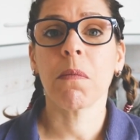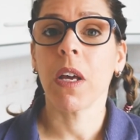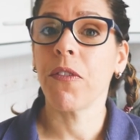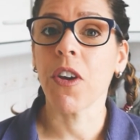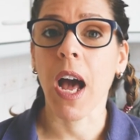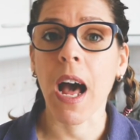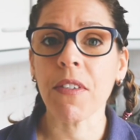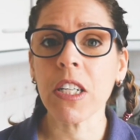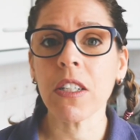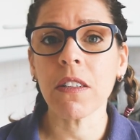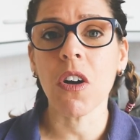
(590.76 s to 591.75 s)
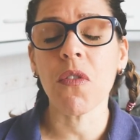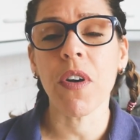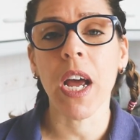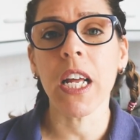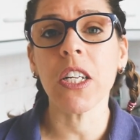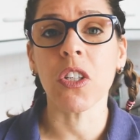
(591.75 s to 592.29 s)
if you haven't
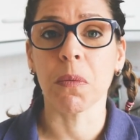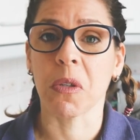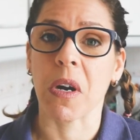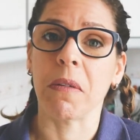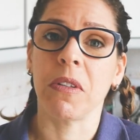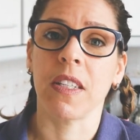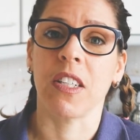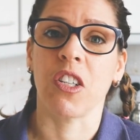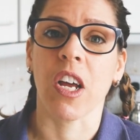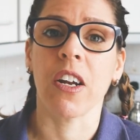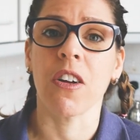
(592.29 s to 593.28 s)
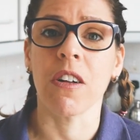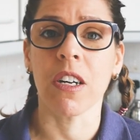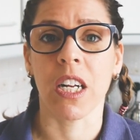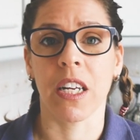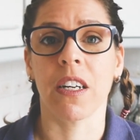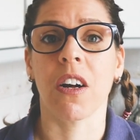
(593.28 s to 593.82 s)
already, subscribe to the channel,
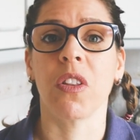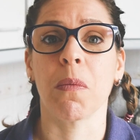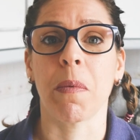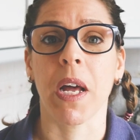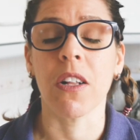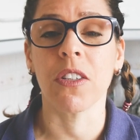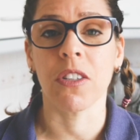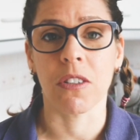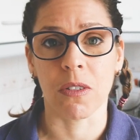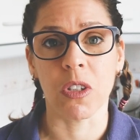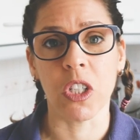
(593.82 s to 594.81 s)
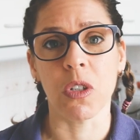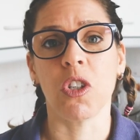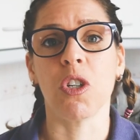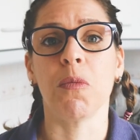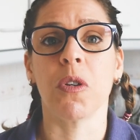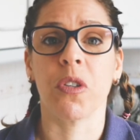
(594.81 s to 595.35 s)
click on the bell so
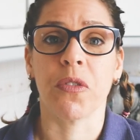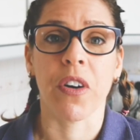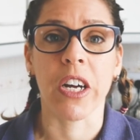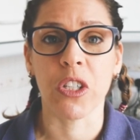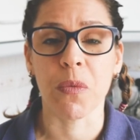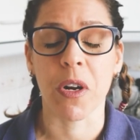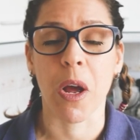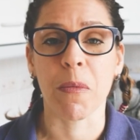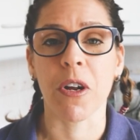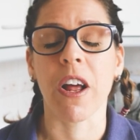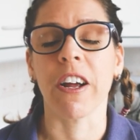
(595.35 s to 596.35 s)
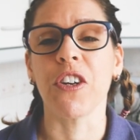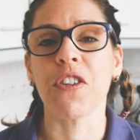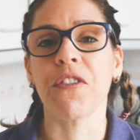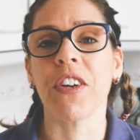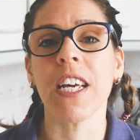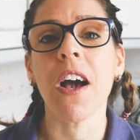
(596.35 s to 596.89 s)
YouTube notifies you when I put a new
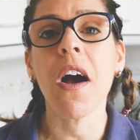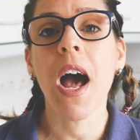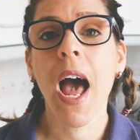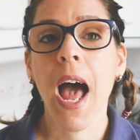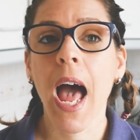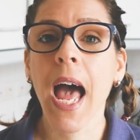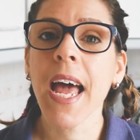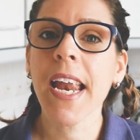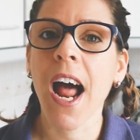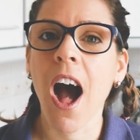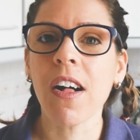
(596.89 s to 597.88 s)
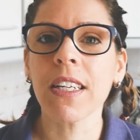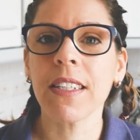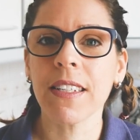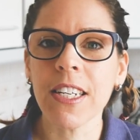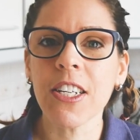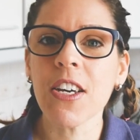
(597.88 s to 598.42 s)
video, and I'll
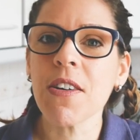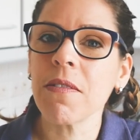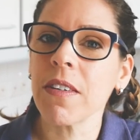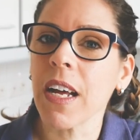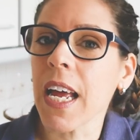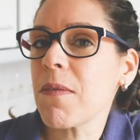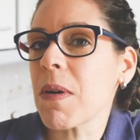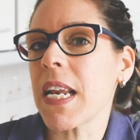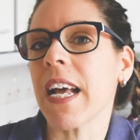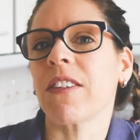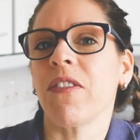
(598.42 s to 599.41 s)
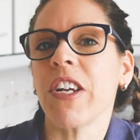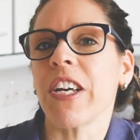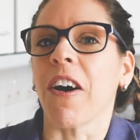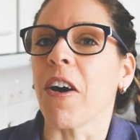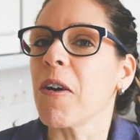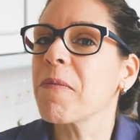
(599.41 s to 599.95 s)
see you in my next
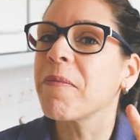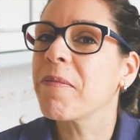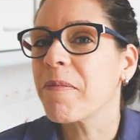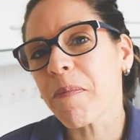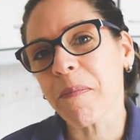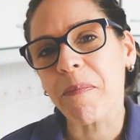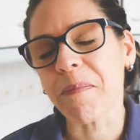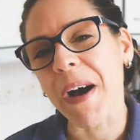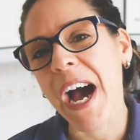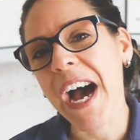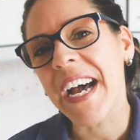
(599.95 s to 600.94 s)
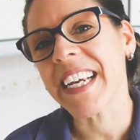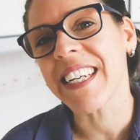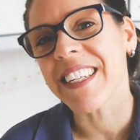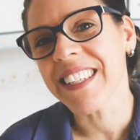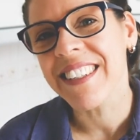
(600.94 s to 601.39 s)
video. Bye.